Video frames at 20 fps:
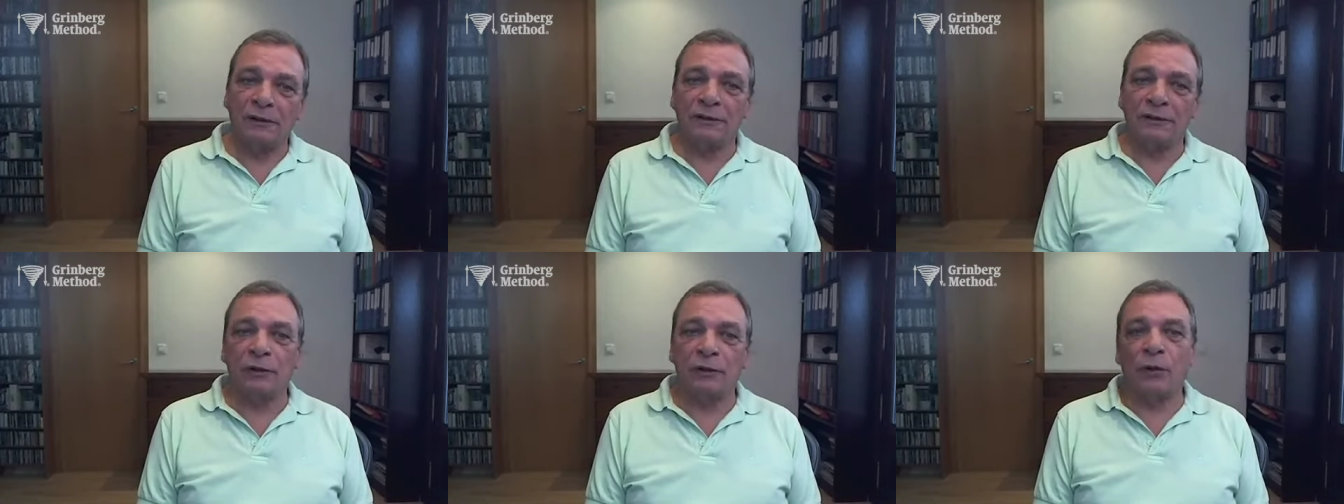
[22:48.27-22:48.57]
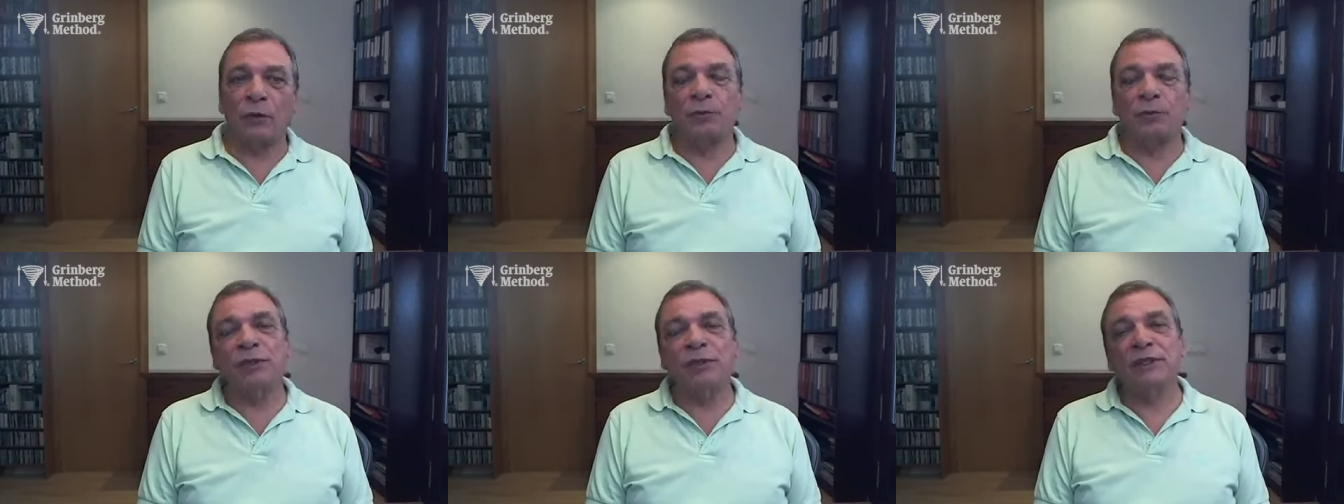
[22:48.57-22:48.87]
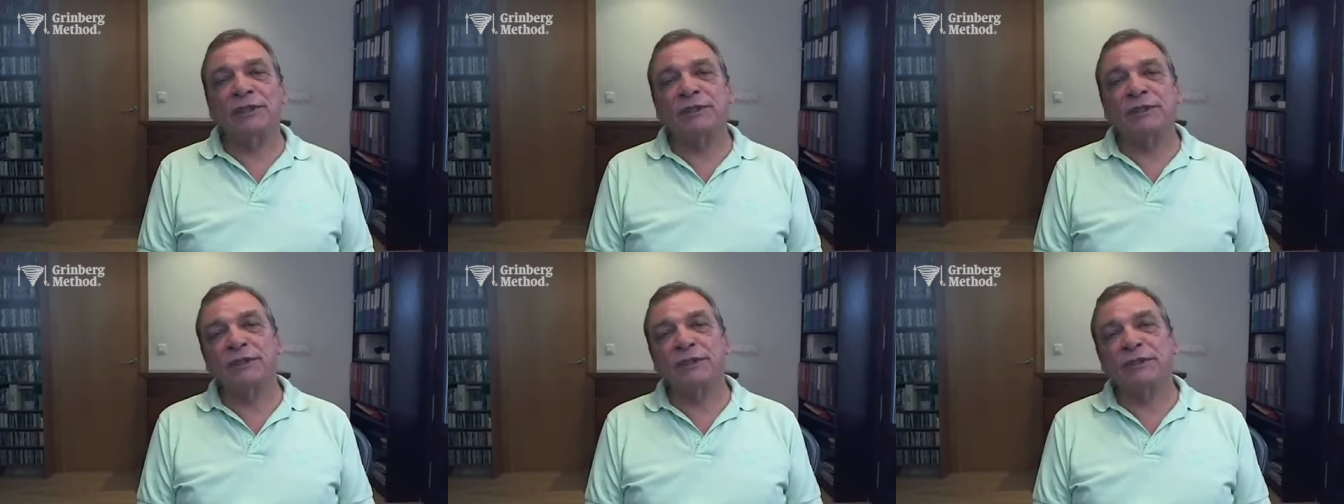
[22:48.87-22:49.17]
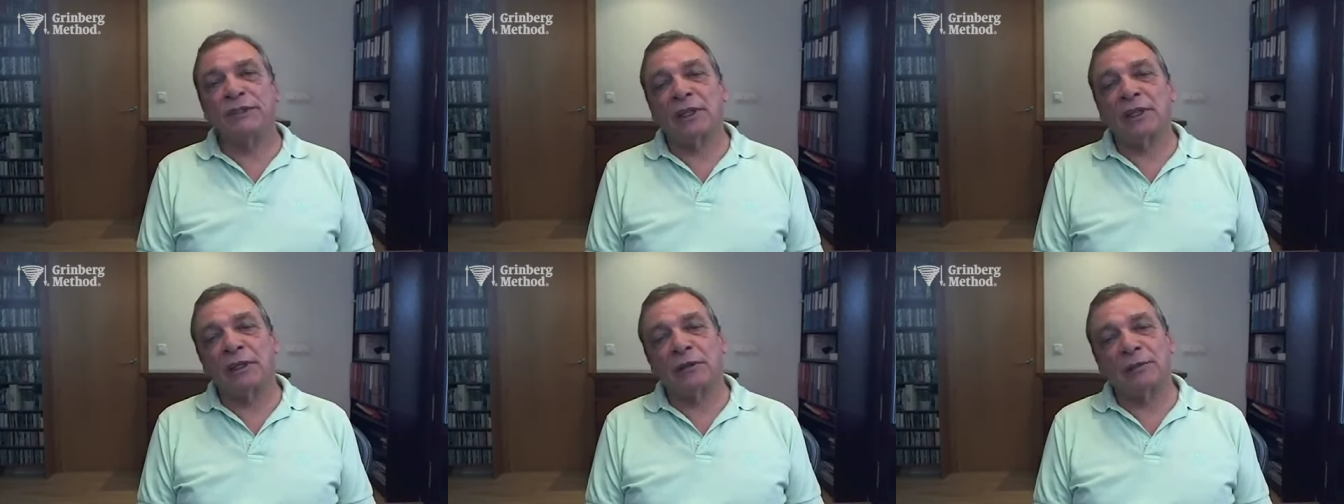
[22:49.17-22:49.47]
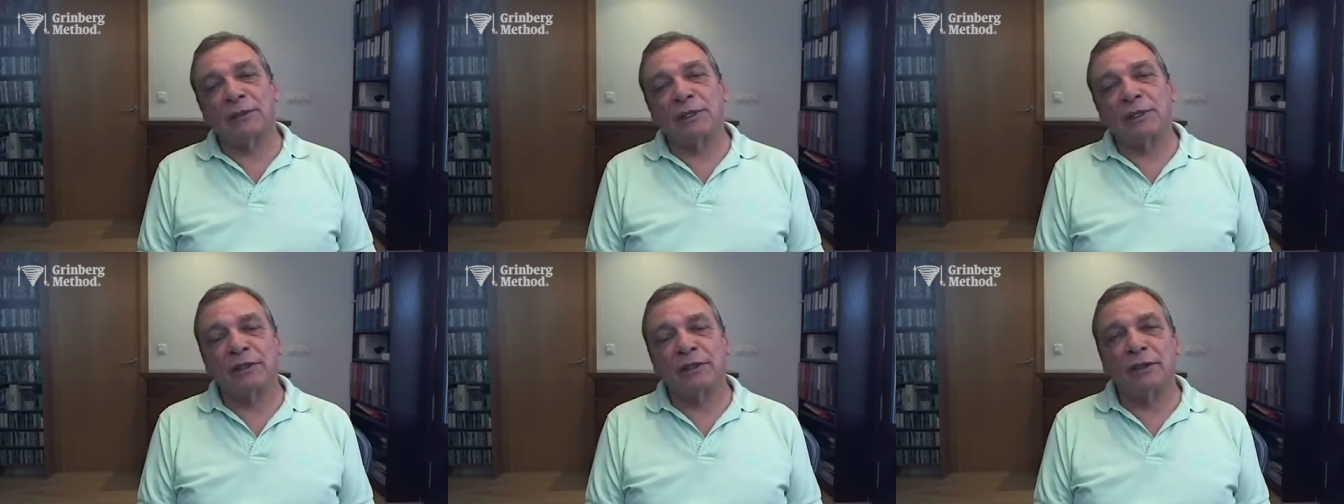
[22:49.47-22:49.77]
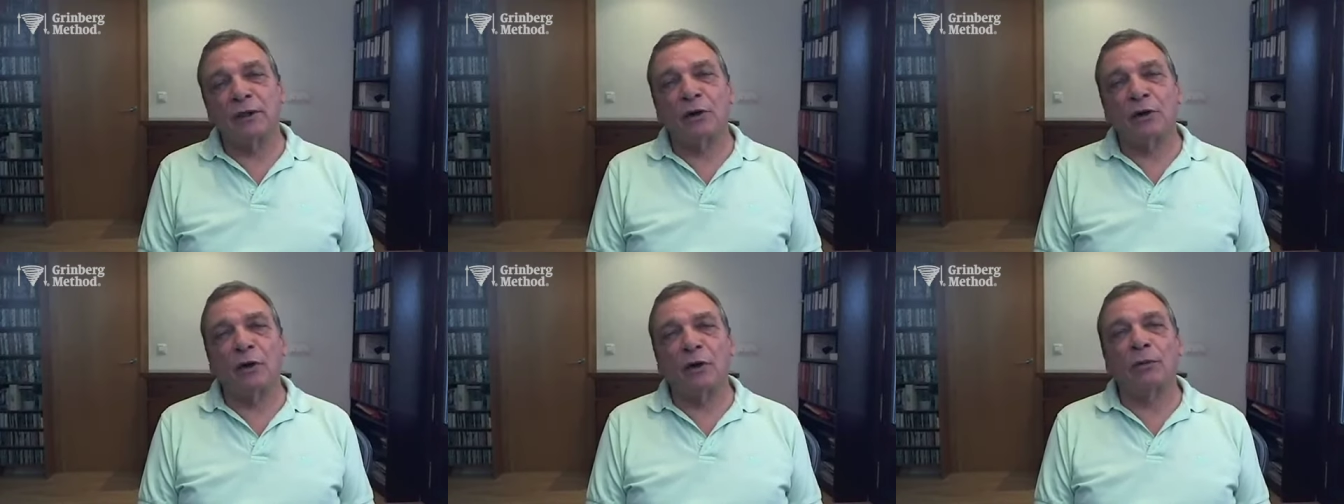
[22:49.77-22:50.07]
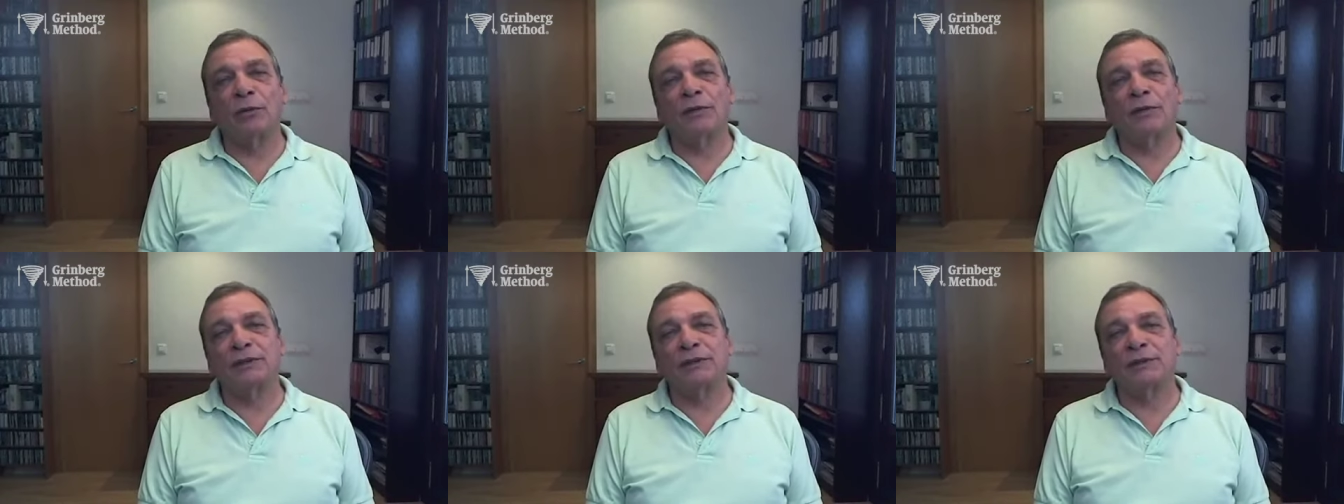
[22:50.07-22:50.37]
So please tell me in the
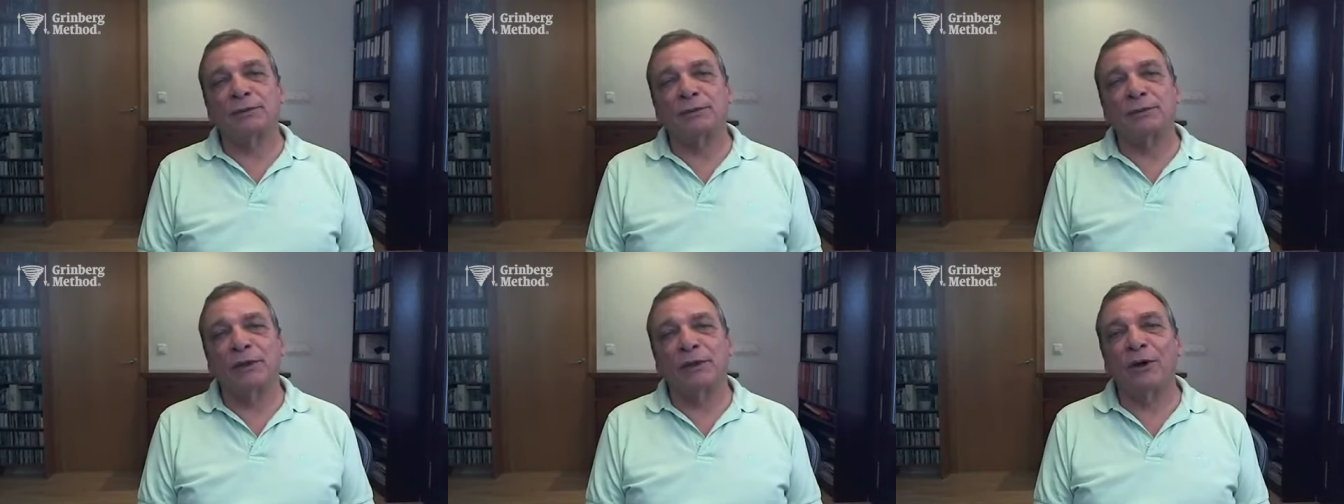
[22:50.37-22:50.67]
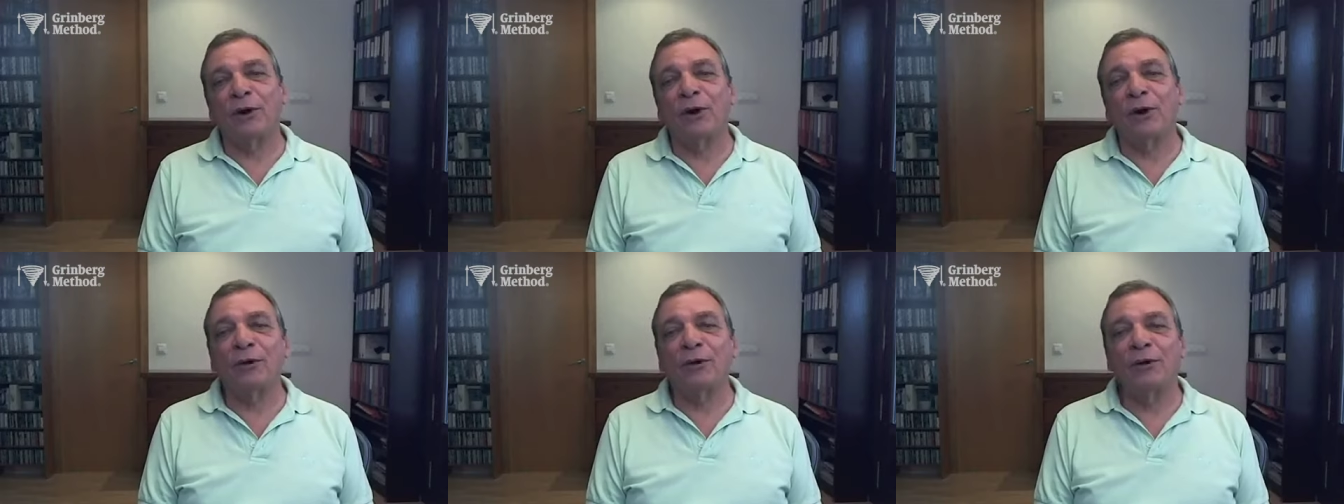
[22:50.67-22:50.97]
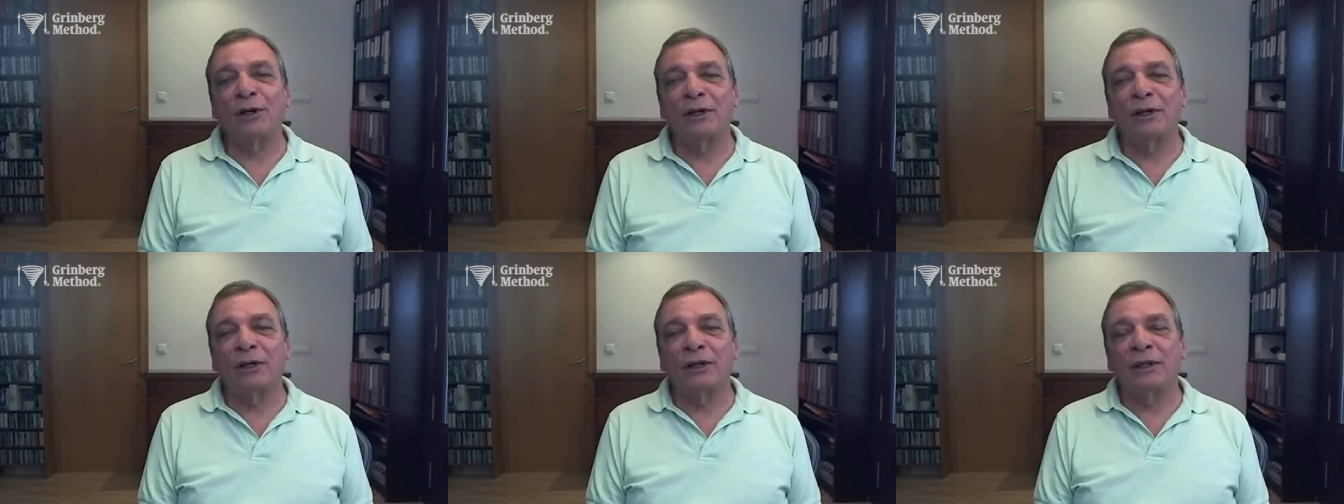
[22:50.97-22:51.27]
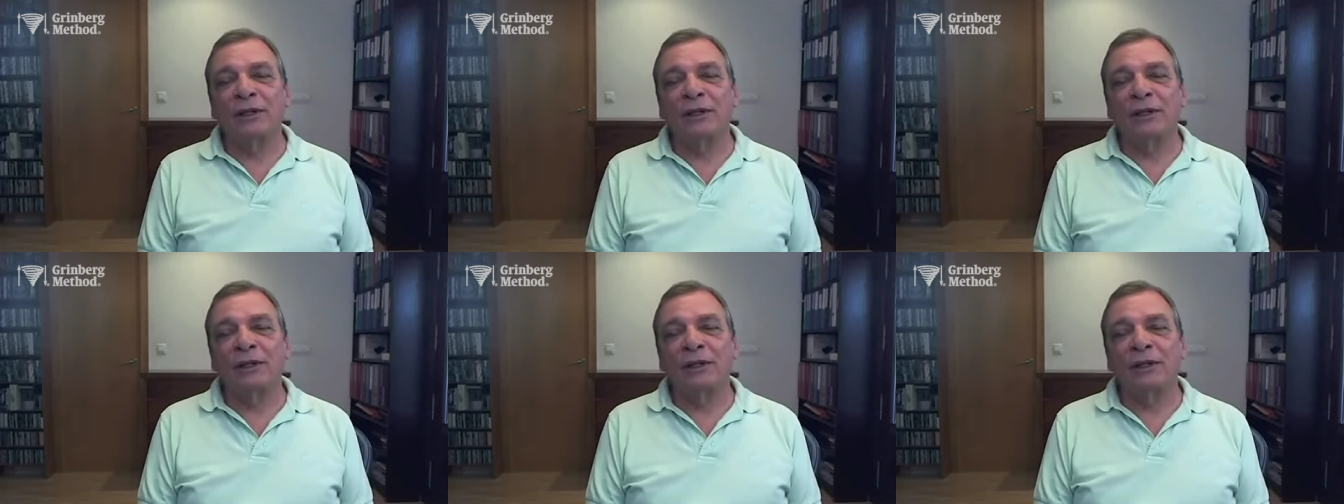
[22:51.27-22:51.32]
comments below